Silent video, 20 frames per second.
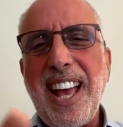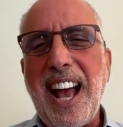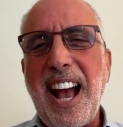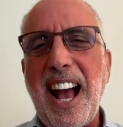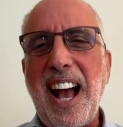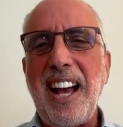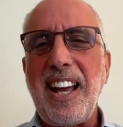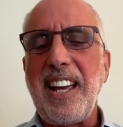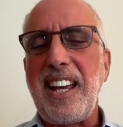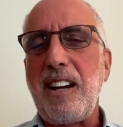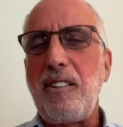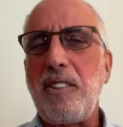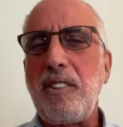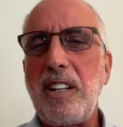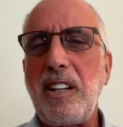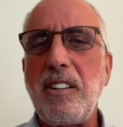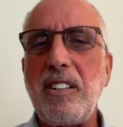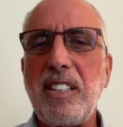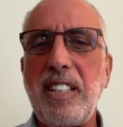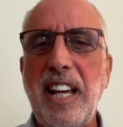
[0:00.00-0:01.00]
I hear what
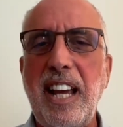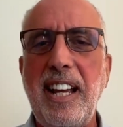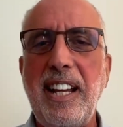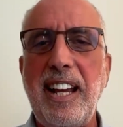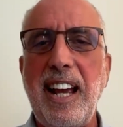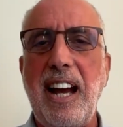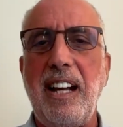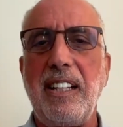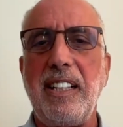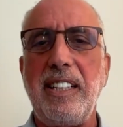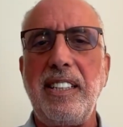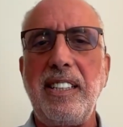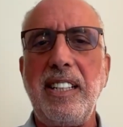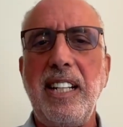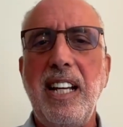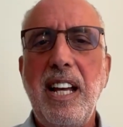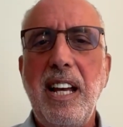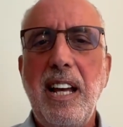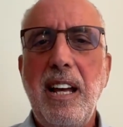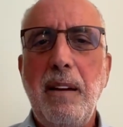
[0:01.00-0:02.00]
you're saying, Alan,
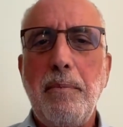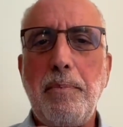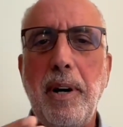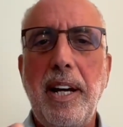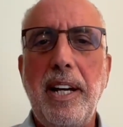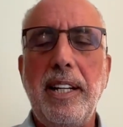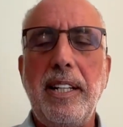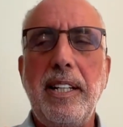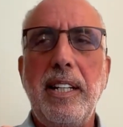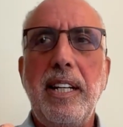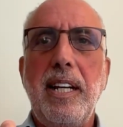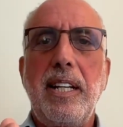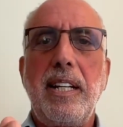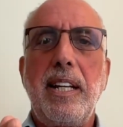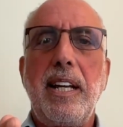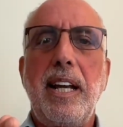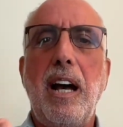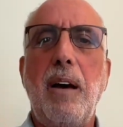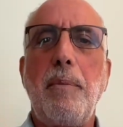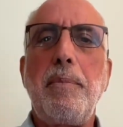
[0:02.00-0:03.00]
but
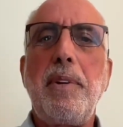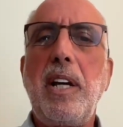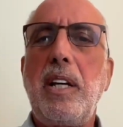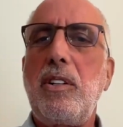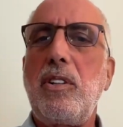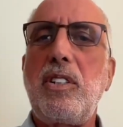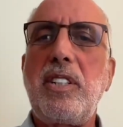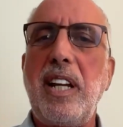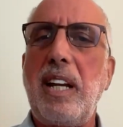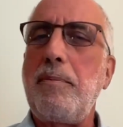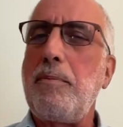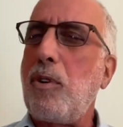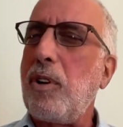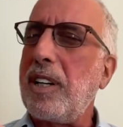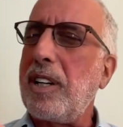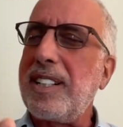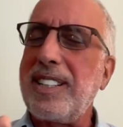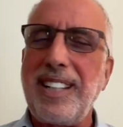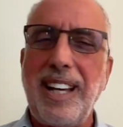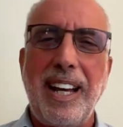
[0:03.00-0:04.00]
help me understand more
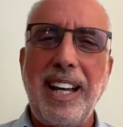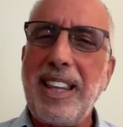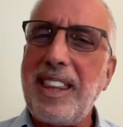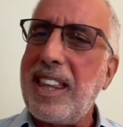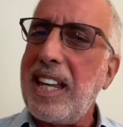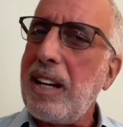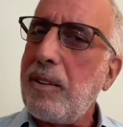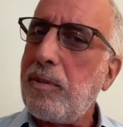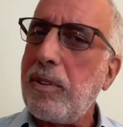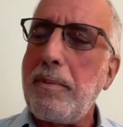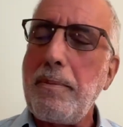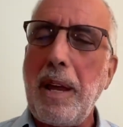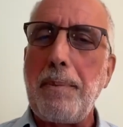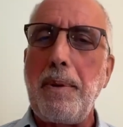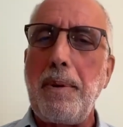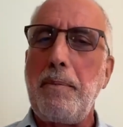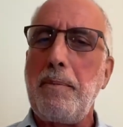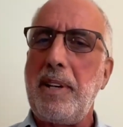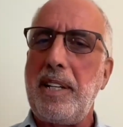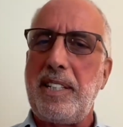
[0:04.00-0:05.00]
because I think we may
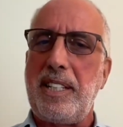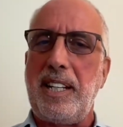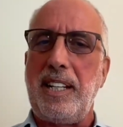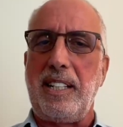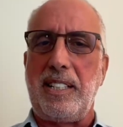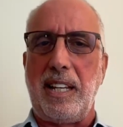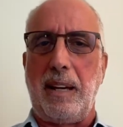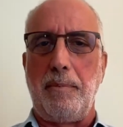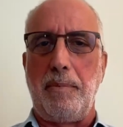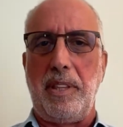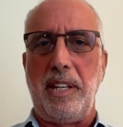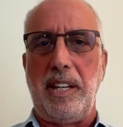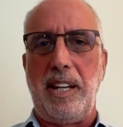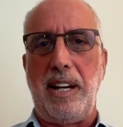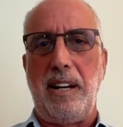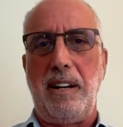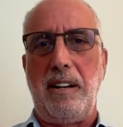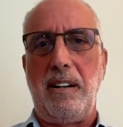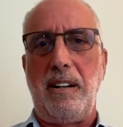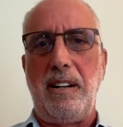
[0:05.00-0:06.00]
be missing something
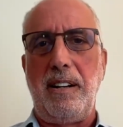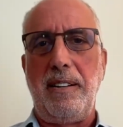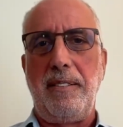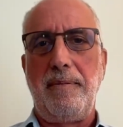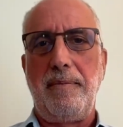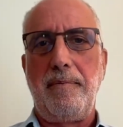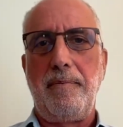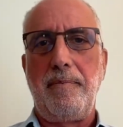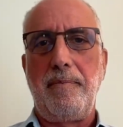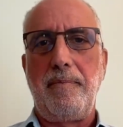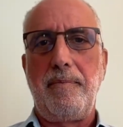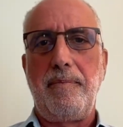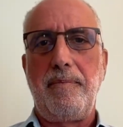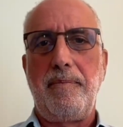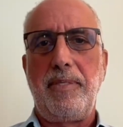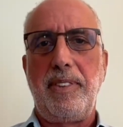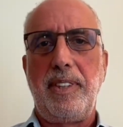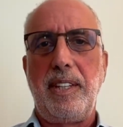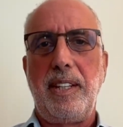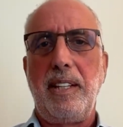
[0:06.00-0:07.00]
here.
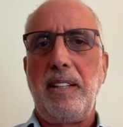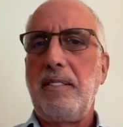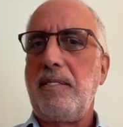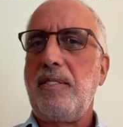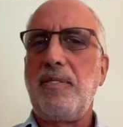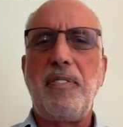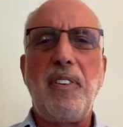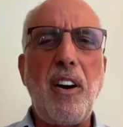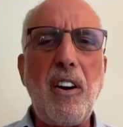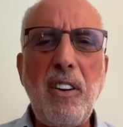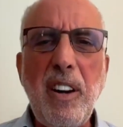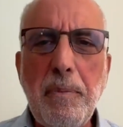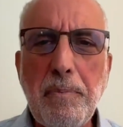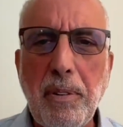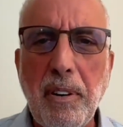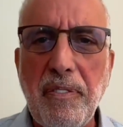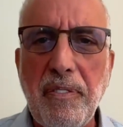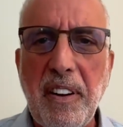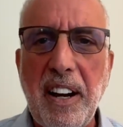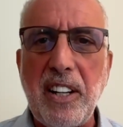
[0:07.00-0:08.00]
It's very
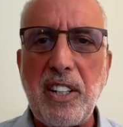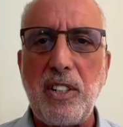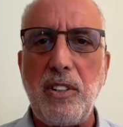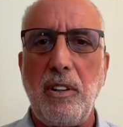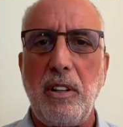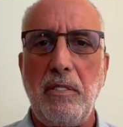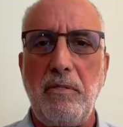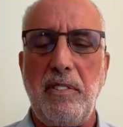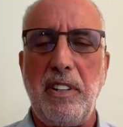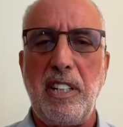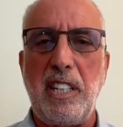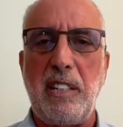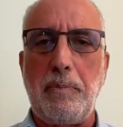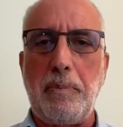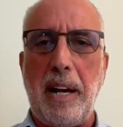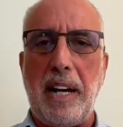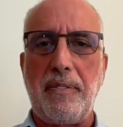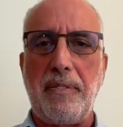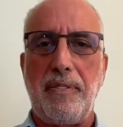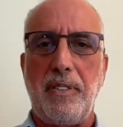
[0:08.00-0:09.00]
professional and
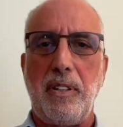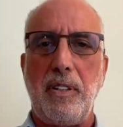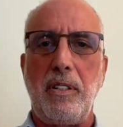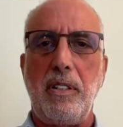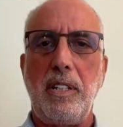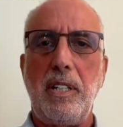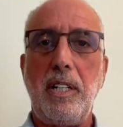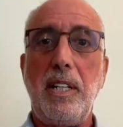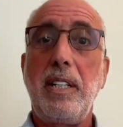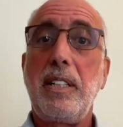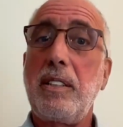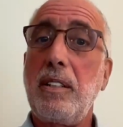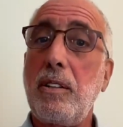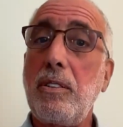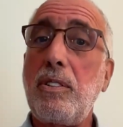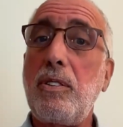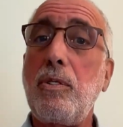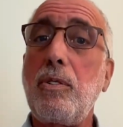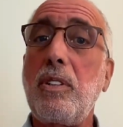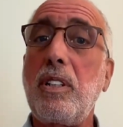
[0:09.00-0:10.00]
respectful. It's
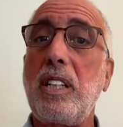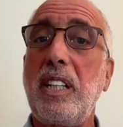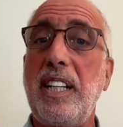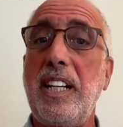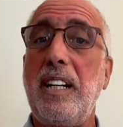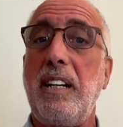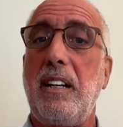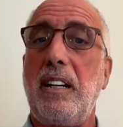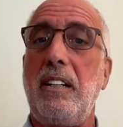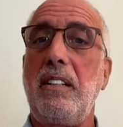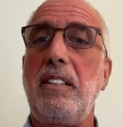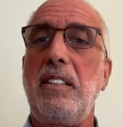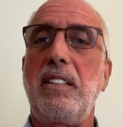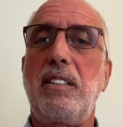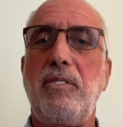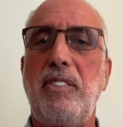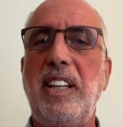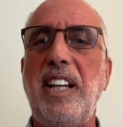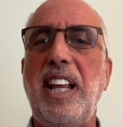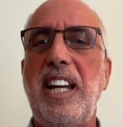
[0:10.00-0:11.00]
also clear.
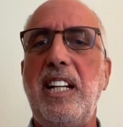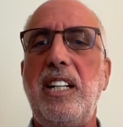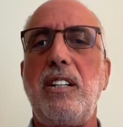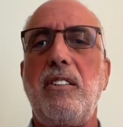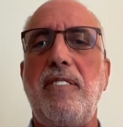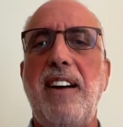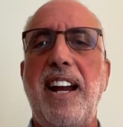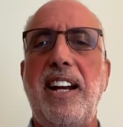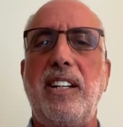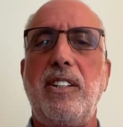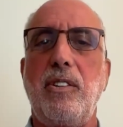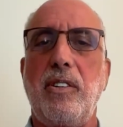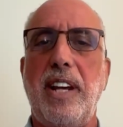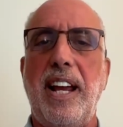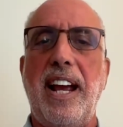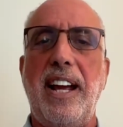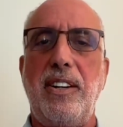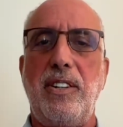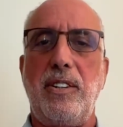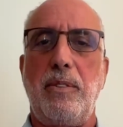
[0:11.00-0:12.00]
It's related to radical
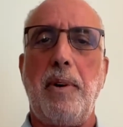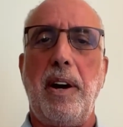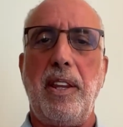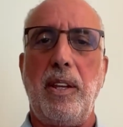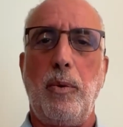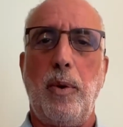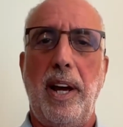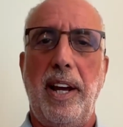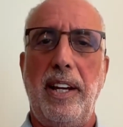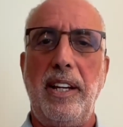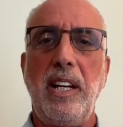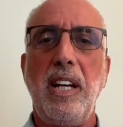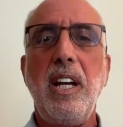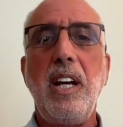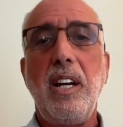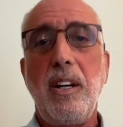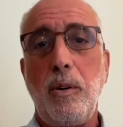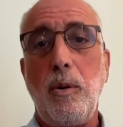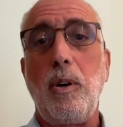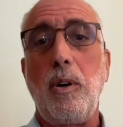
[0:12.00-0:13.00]
candor, by the way,
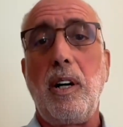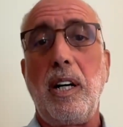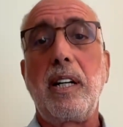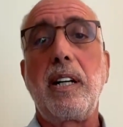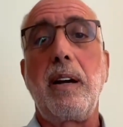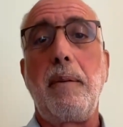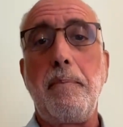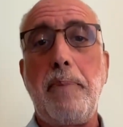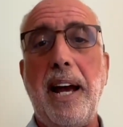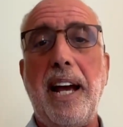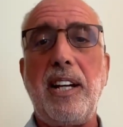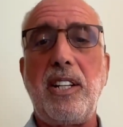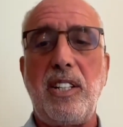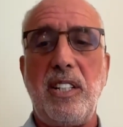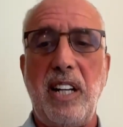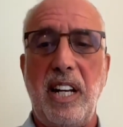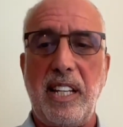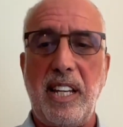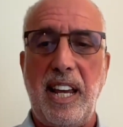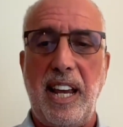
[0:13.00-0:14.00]
or
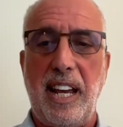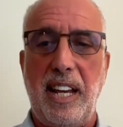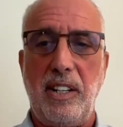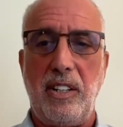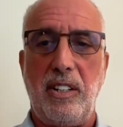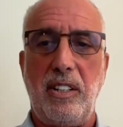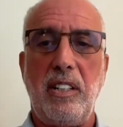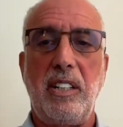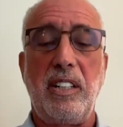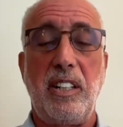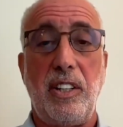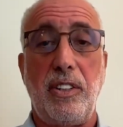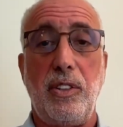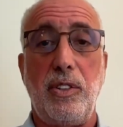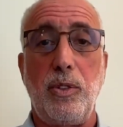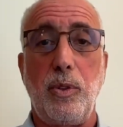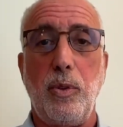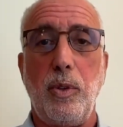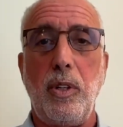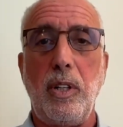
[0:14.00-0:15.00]
compassionate candor, another
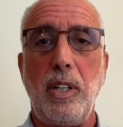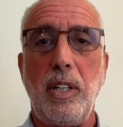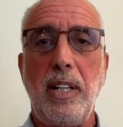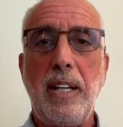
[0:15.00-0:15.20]
tool